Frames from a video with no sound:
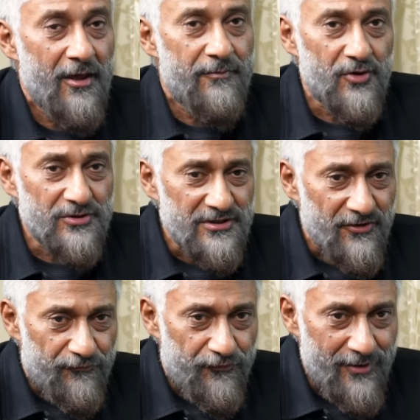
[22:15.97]
Because in
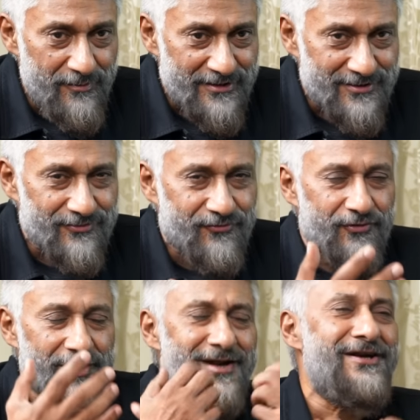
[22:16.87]
the film, it
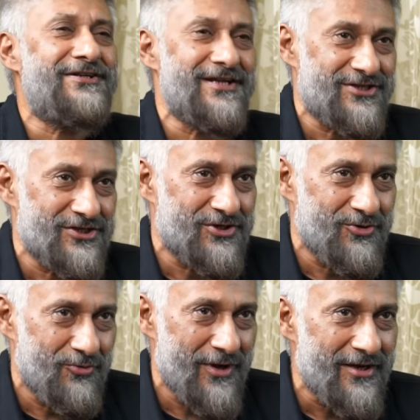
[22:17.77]
really touches
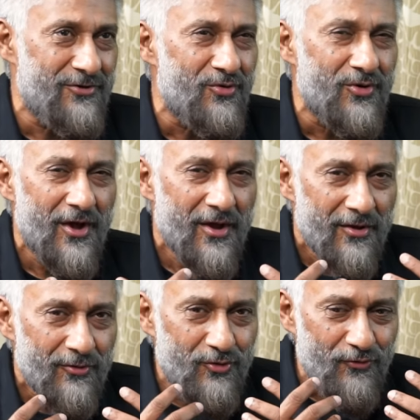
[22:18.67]
you. And you,
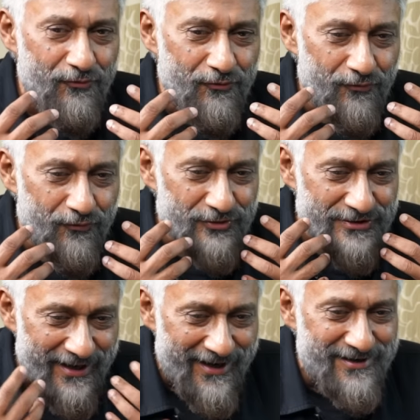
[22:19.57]
you
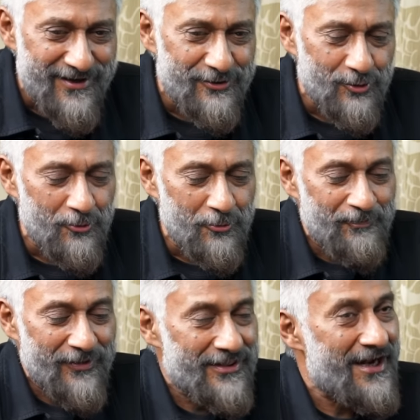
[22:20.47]
surrender to
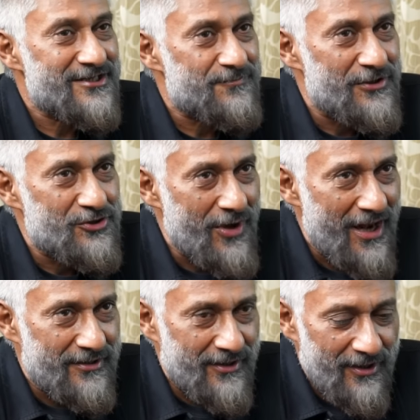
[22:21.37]
that
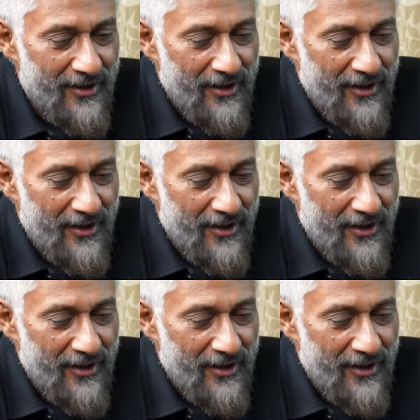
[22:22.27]
spirituality.